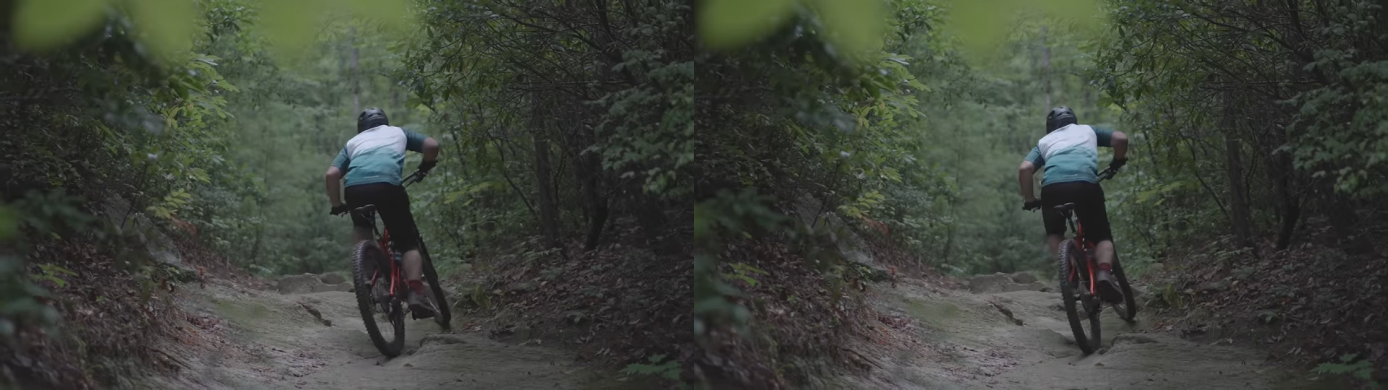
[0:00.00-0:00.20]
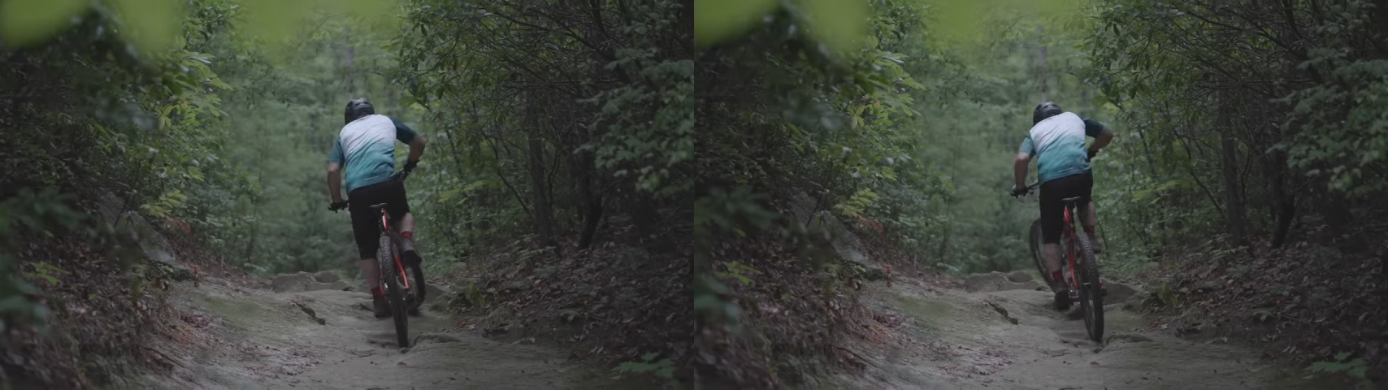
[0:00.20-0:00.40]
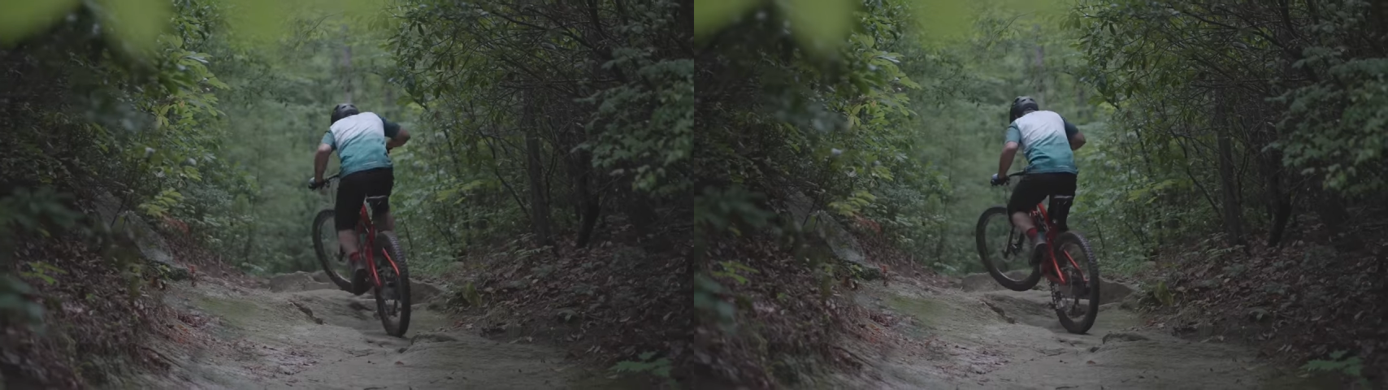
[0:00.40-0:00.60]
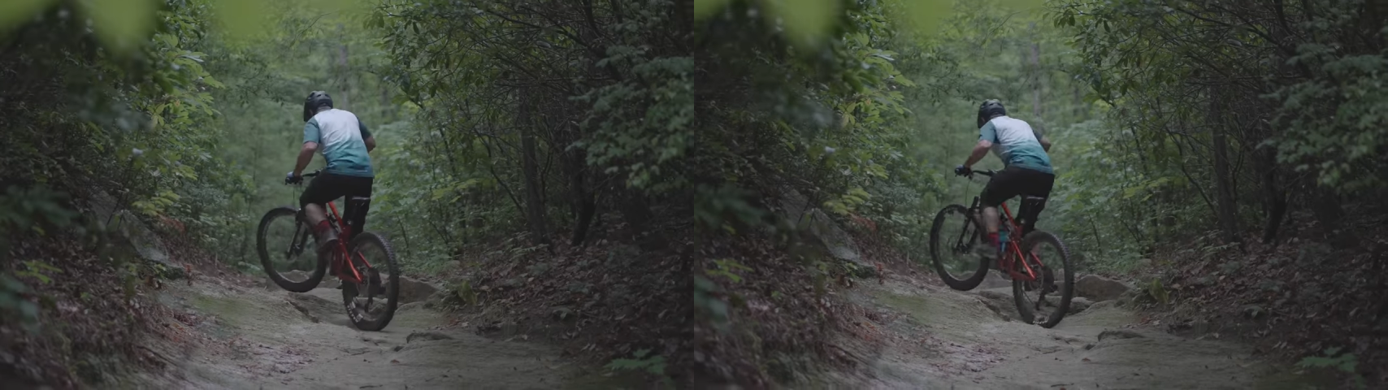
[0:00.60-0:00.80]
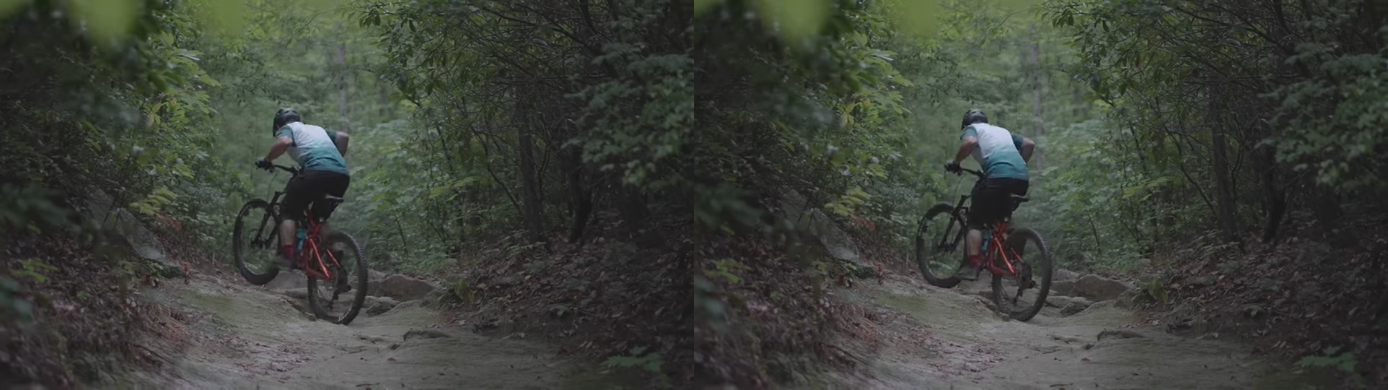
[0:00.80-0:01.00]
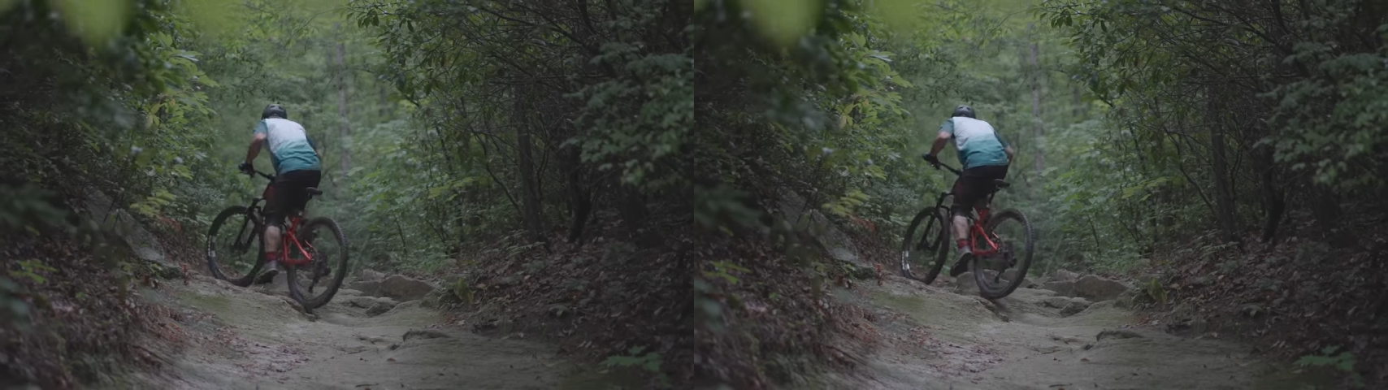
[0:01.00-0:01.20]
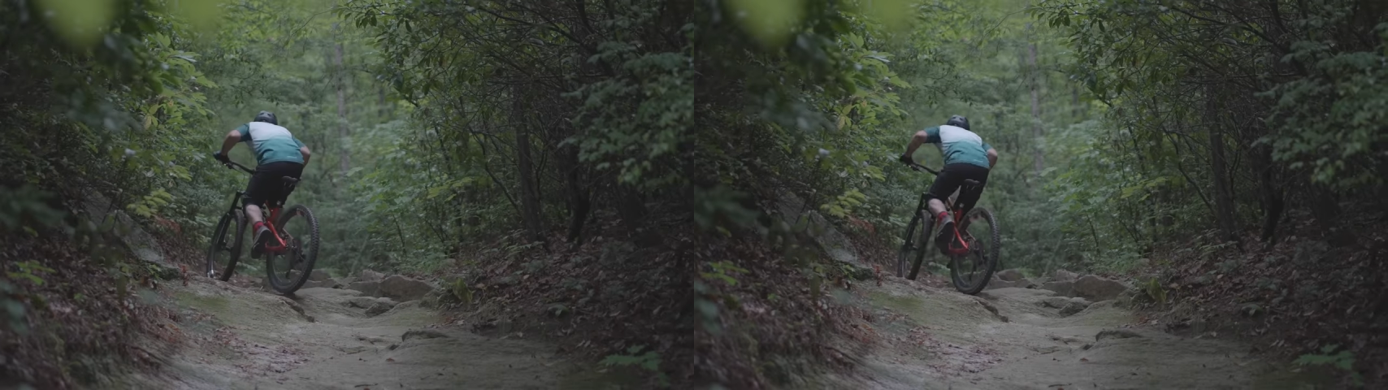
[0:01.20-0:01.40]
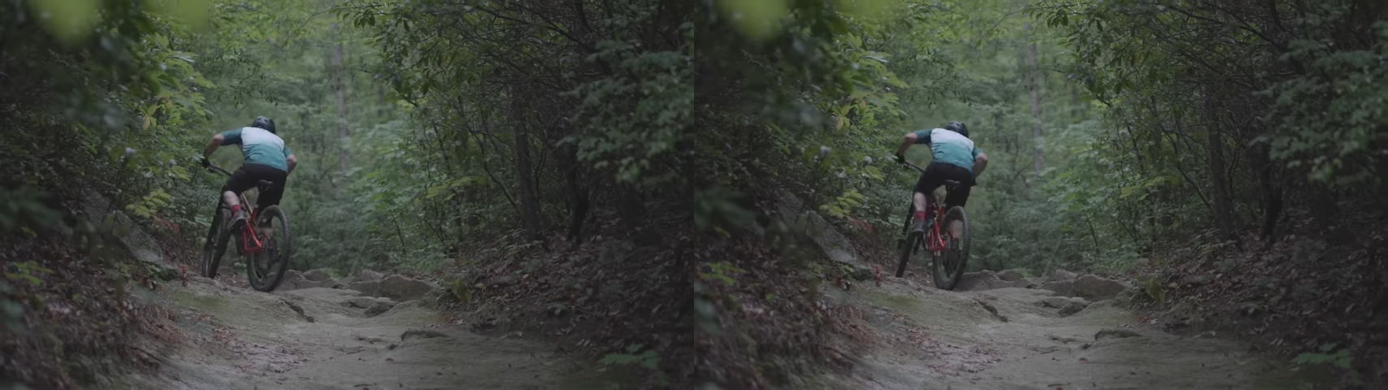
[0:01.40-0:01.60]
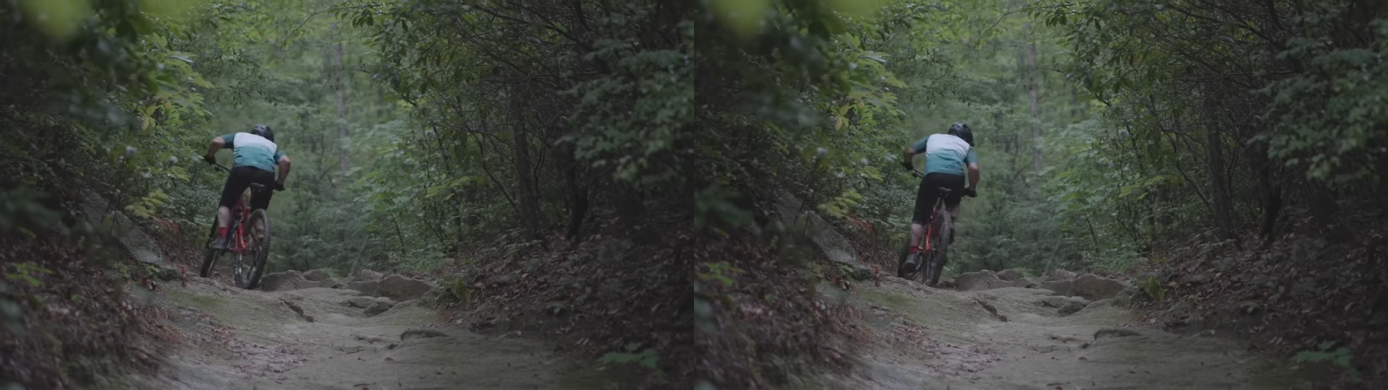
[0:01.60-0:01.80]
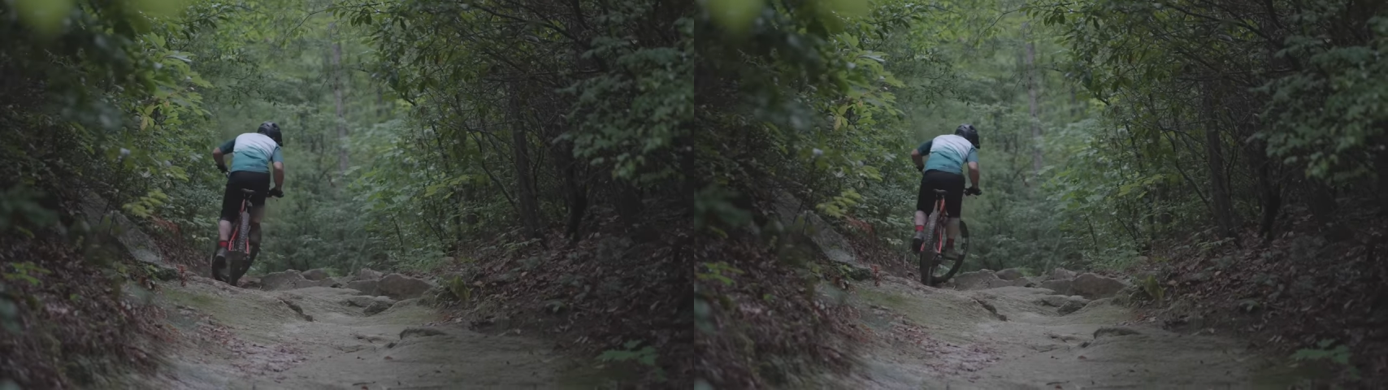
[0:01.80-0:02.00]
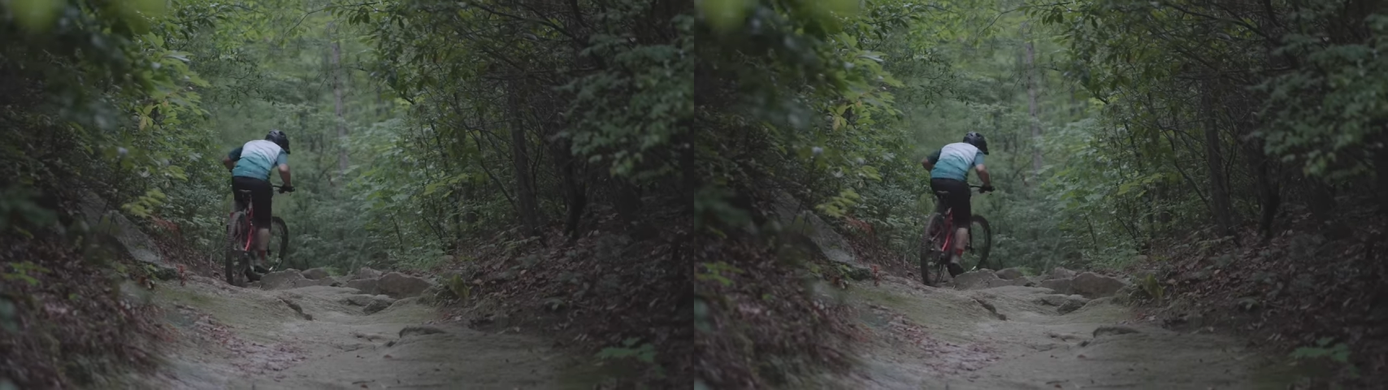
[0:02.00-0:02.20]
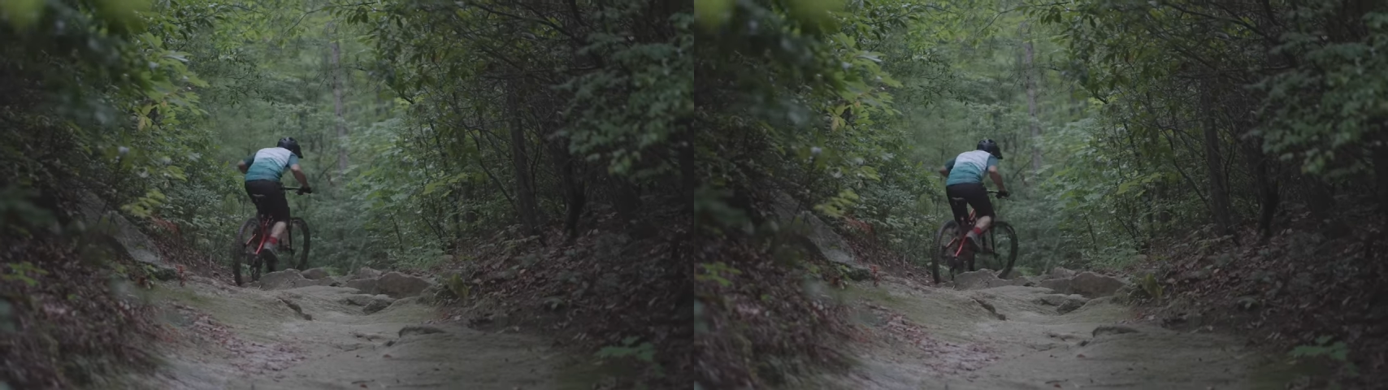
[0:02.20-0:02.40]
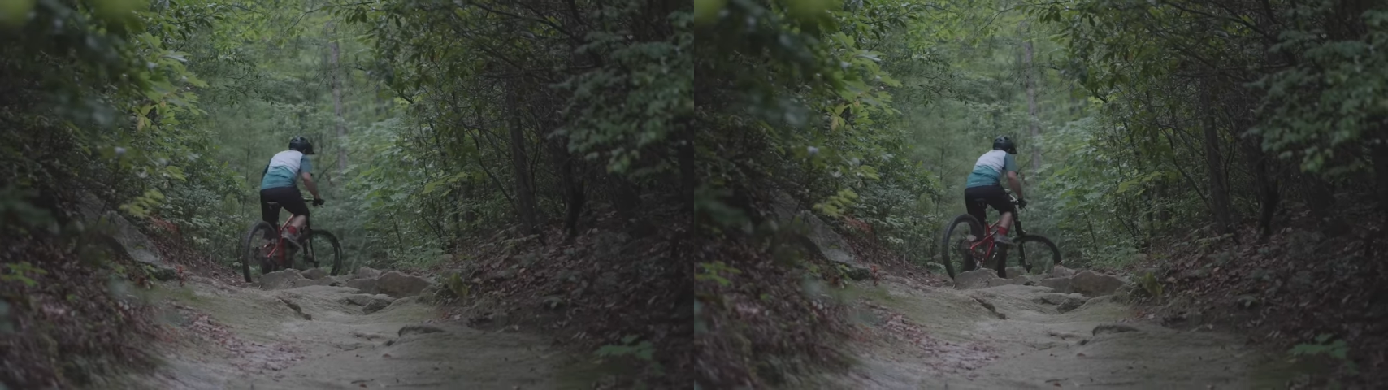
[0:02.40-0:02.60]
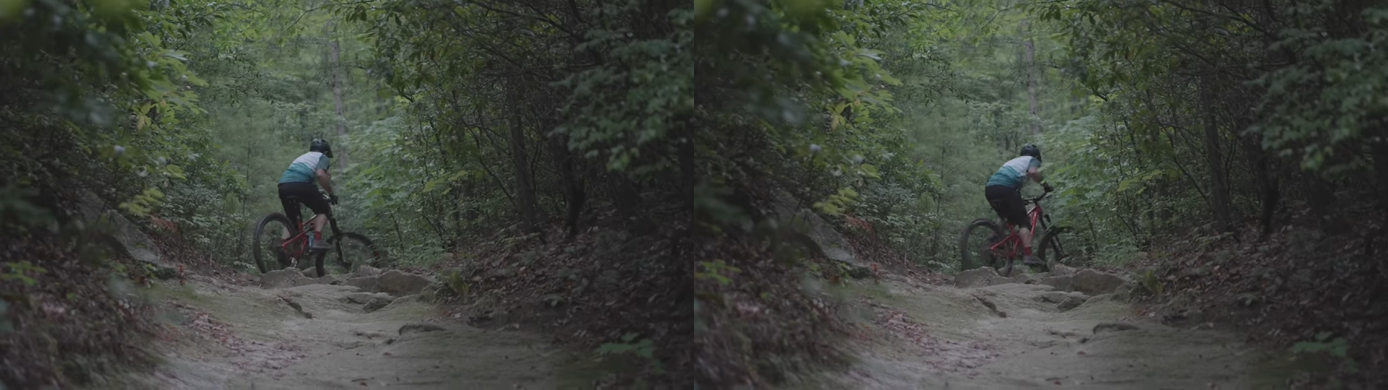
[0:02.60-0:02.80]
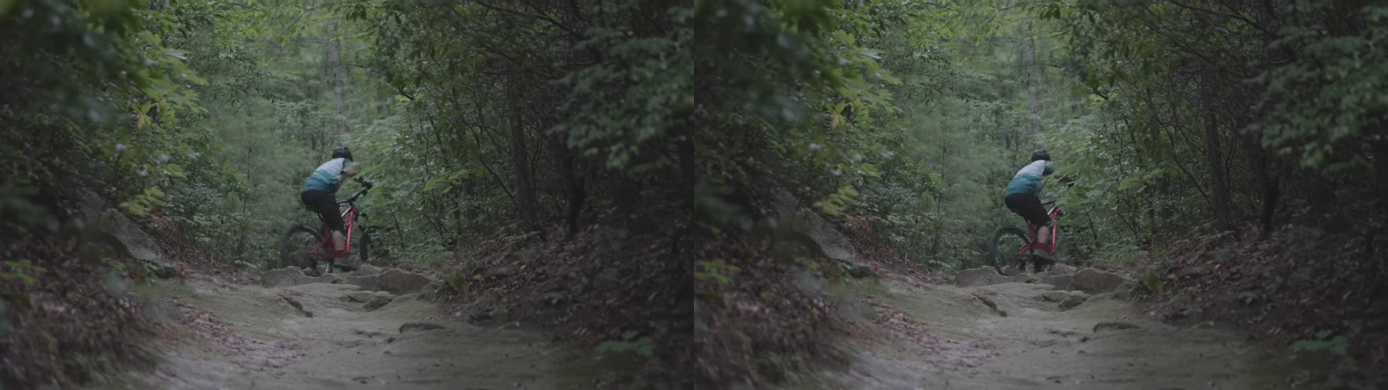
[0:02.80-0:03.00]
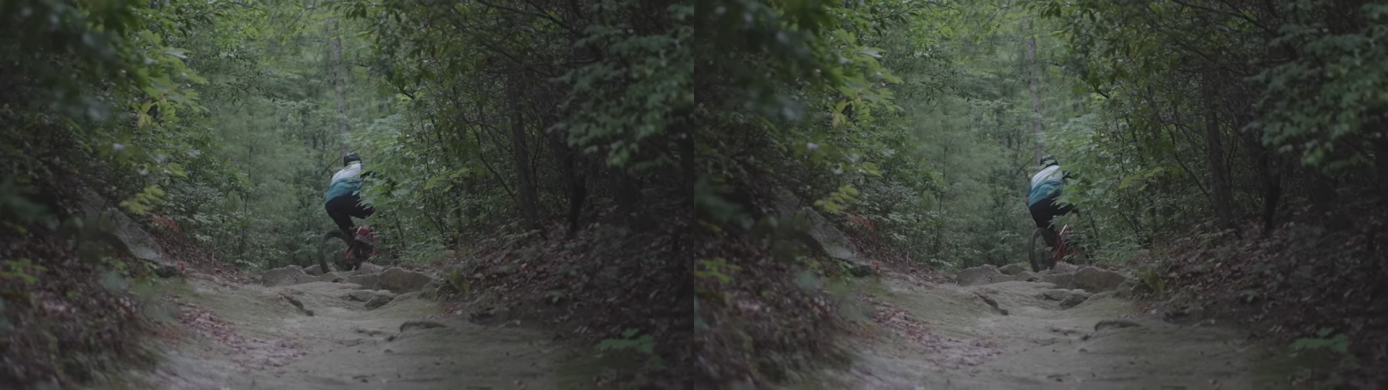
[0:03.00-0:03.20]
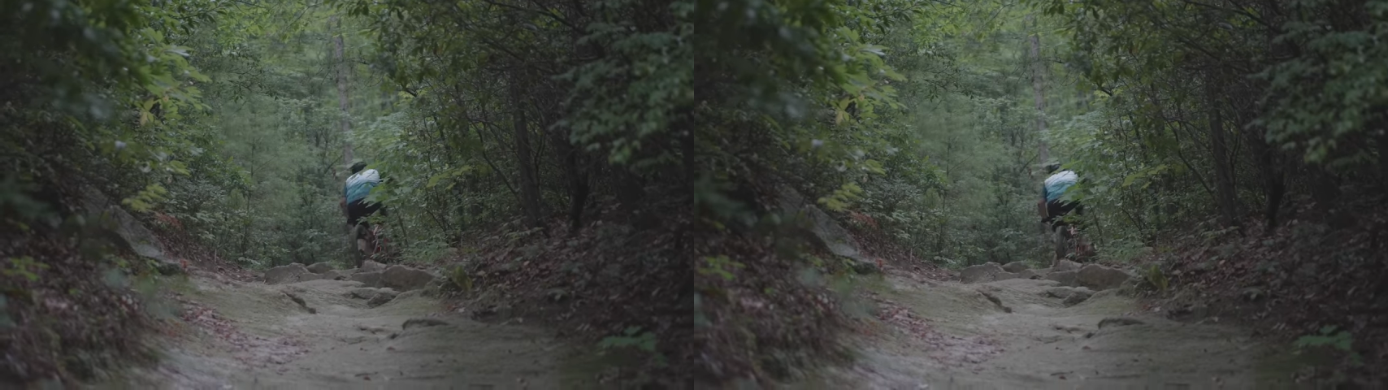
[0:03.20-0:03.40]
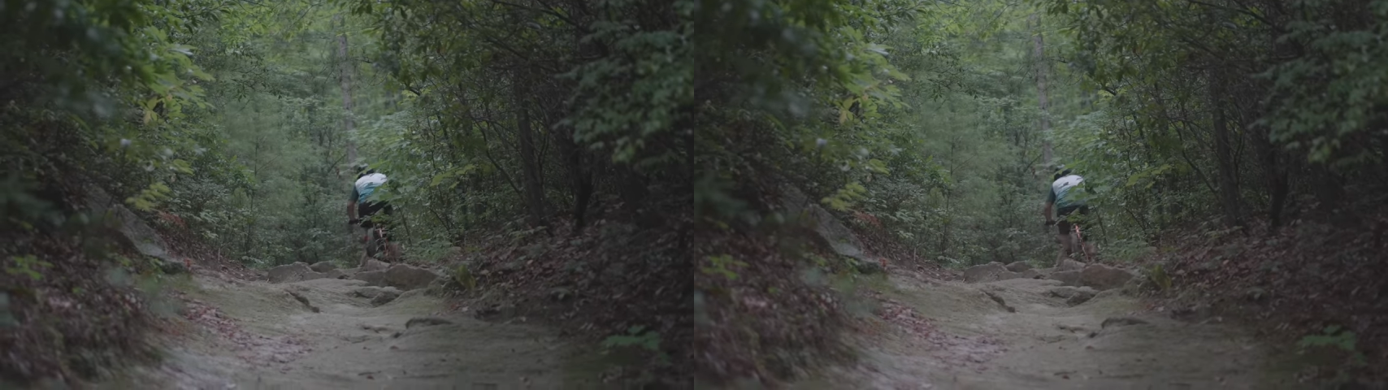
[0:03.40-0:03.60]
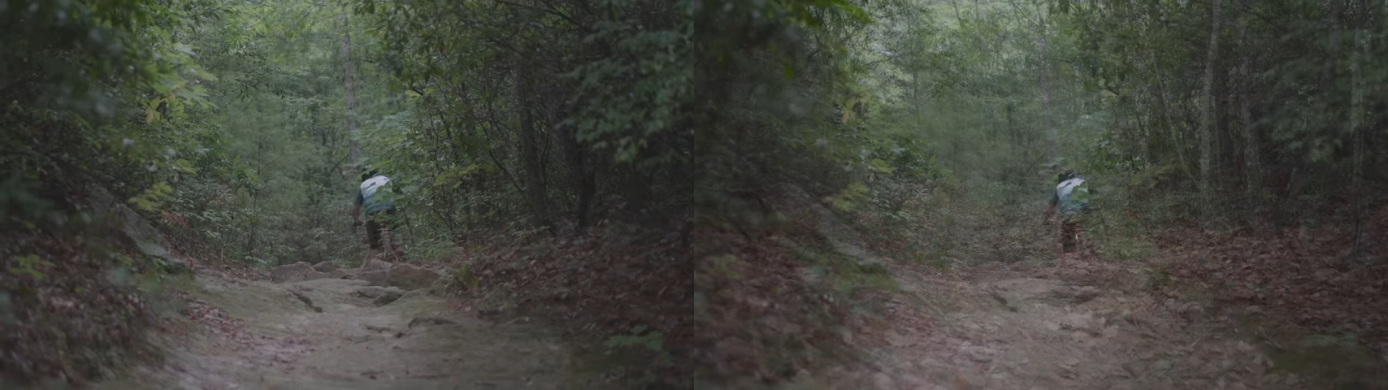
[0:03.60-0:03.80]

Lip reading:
Nobody's mouth can be seen.